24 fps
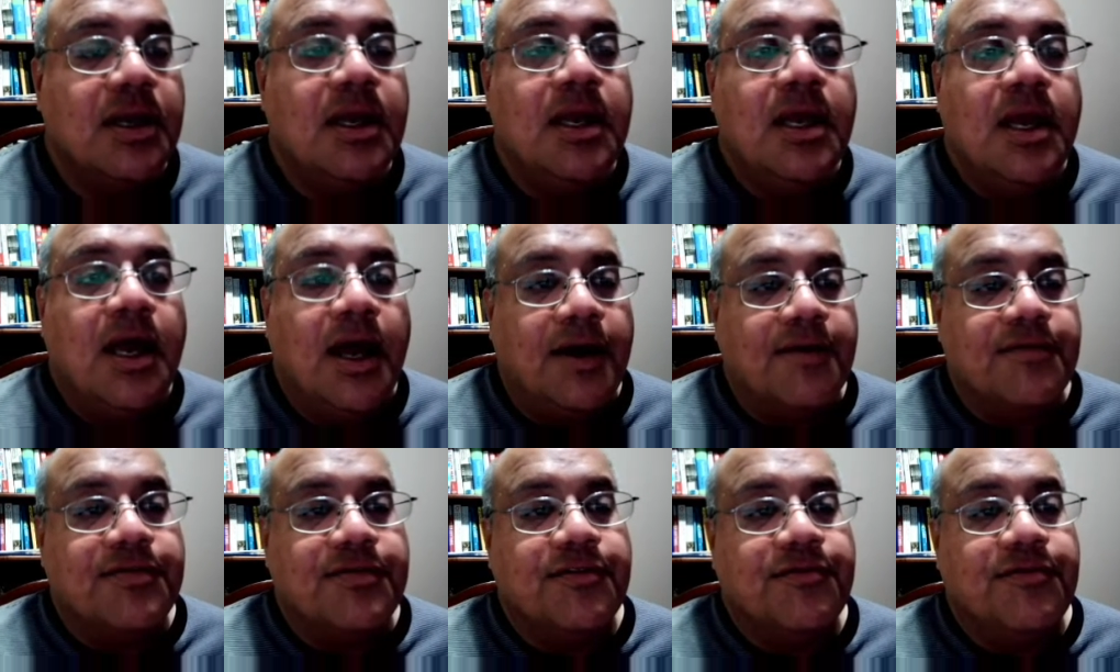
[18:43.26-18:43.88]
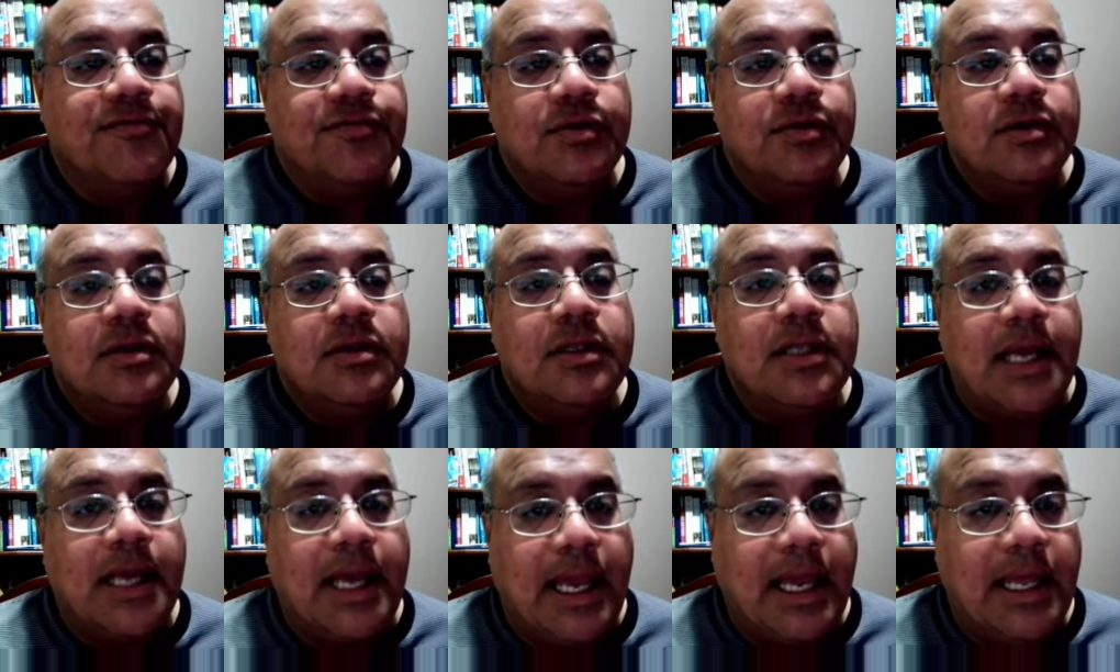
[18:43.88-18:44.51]
of the full
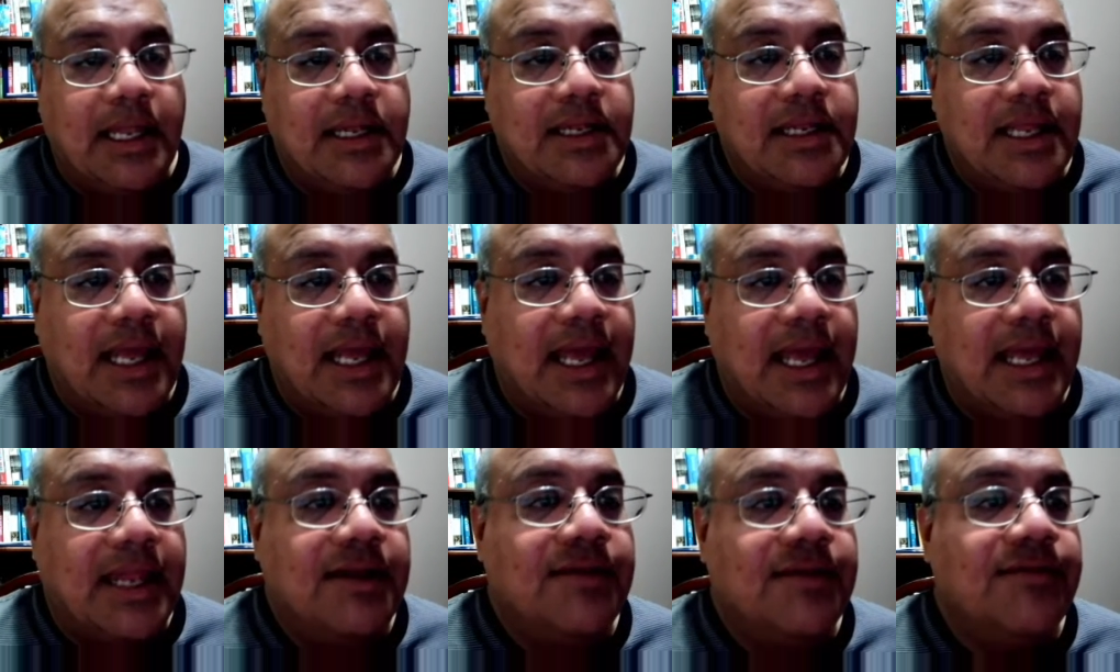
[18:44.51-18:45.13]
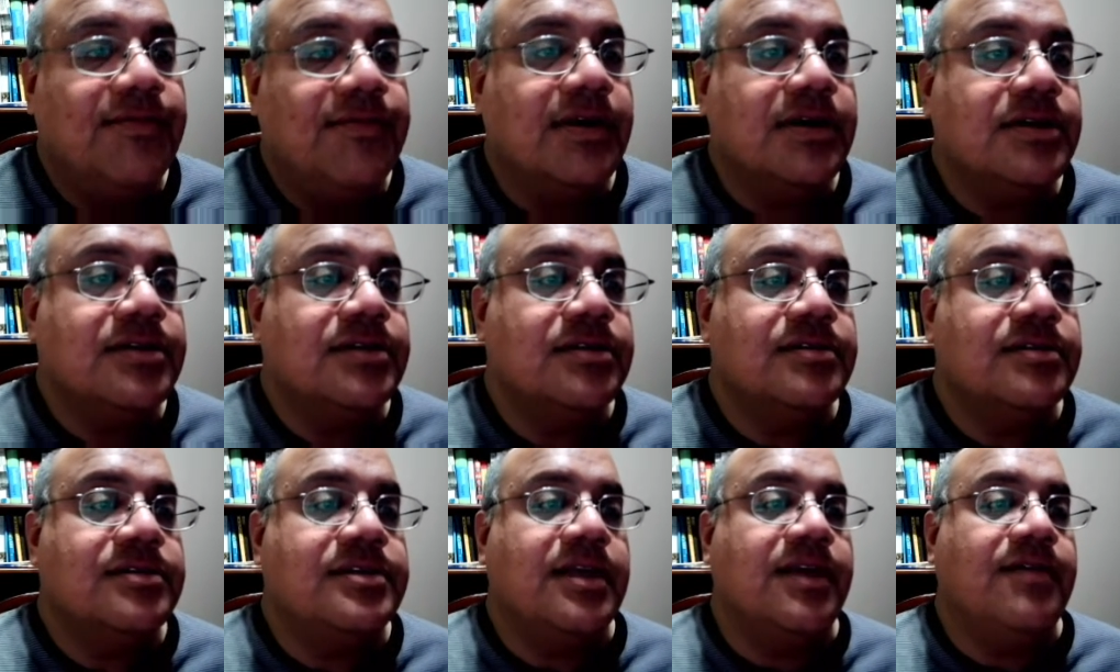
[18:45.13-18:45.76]
end-to-end functional
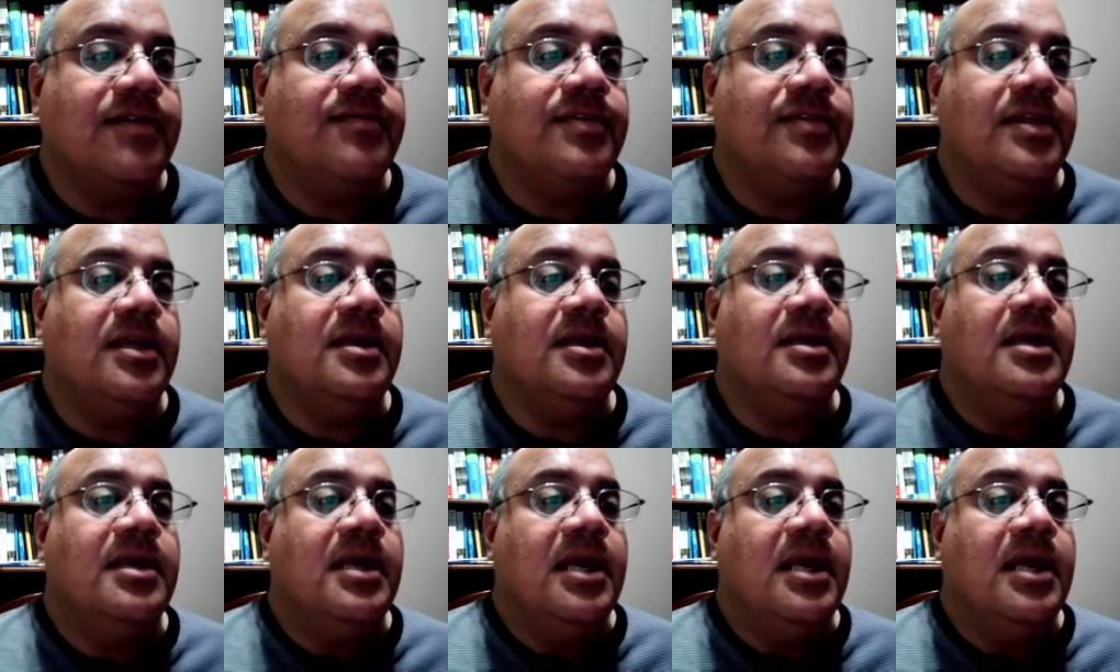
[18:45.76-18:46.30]
safety